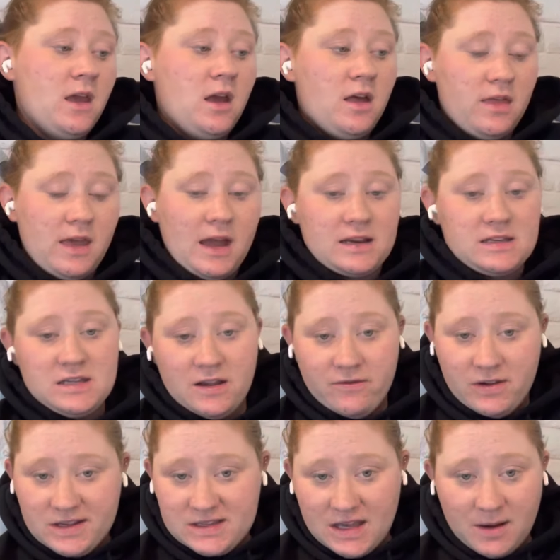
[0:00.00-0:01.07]
the
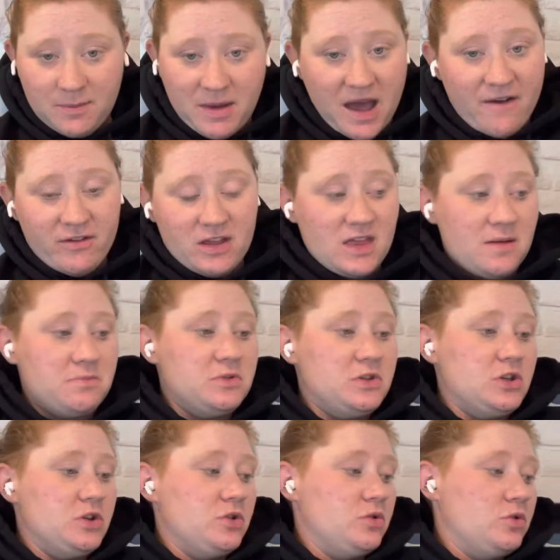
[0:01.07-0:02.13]
activities that I'm having them
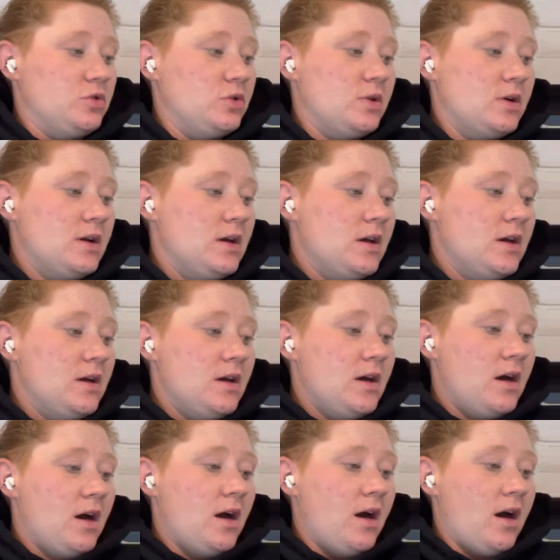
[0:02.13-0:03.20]
do.
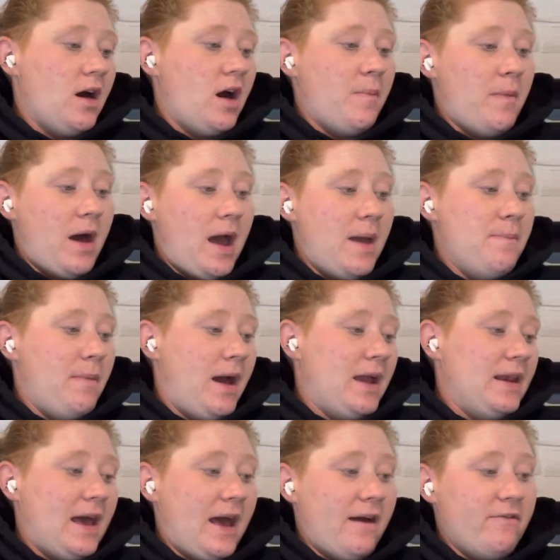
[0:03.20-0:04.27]
I
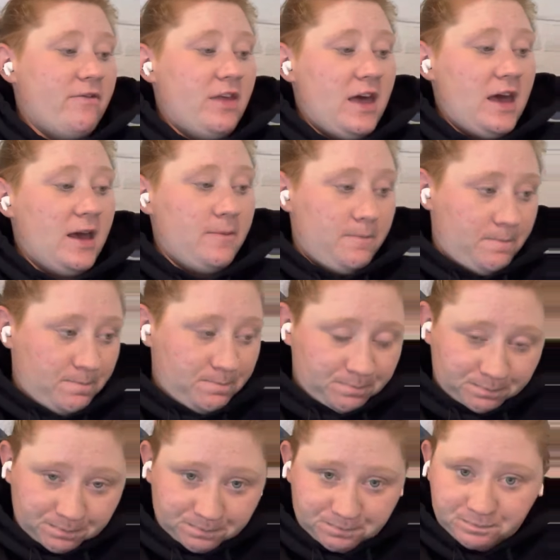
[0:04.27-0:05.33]
might have them,
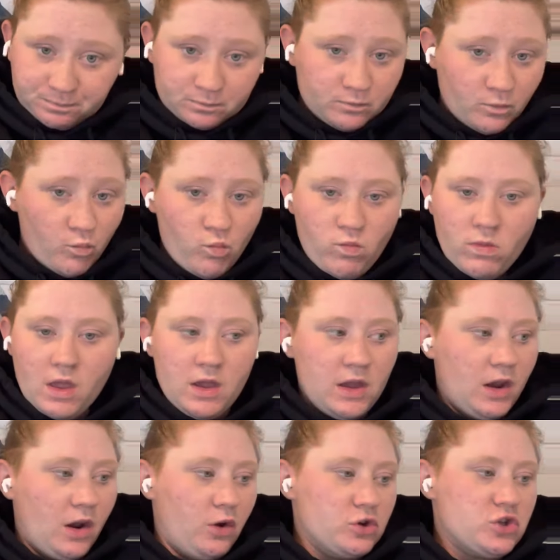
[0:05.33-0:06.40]

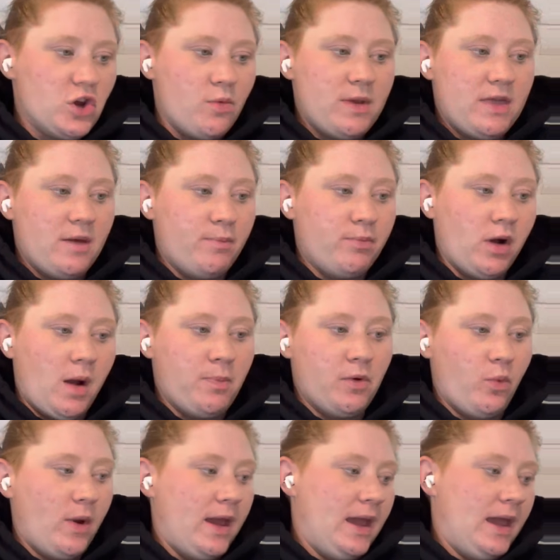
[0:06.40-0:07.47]
show me the proper
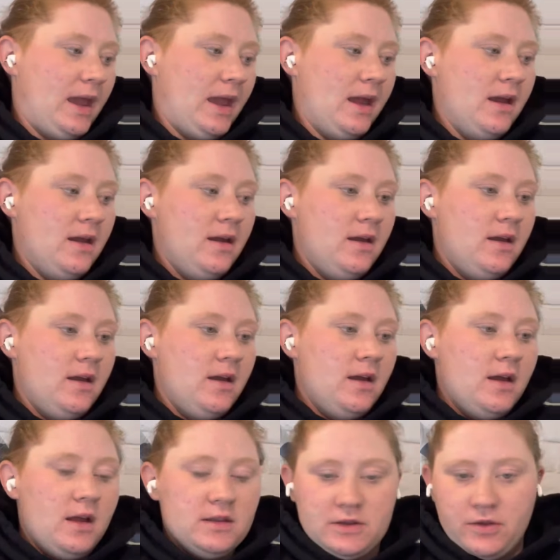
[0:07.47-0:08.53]
way
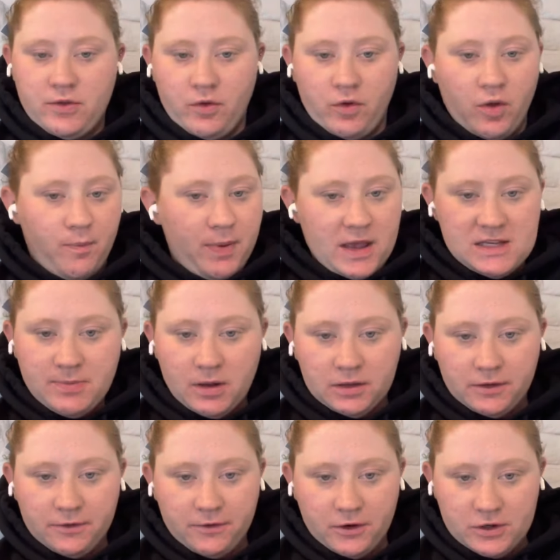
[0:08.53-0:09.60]
to throw the baseball
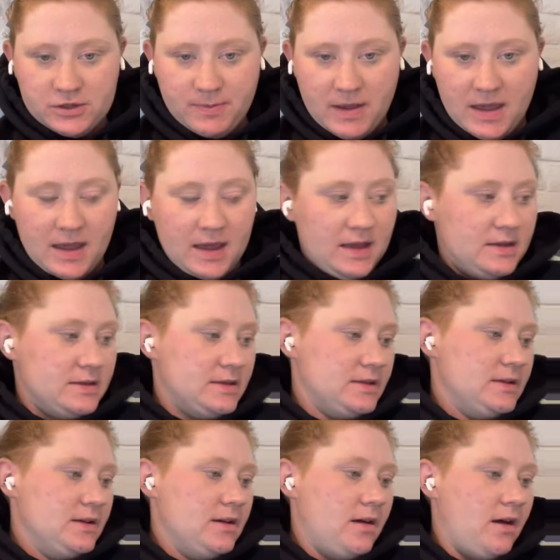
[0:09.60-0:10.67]
to first
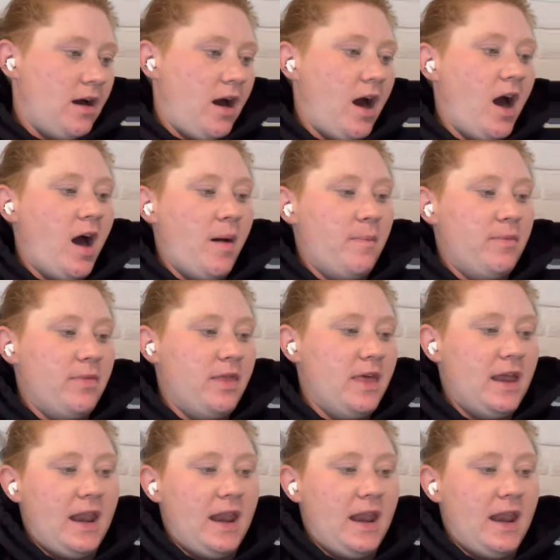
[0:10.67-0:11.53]
base, then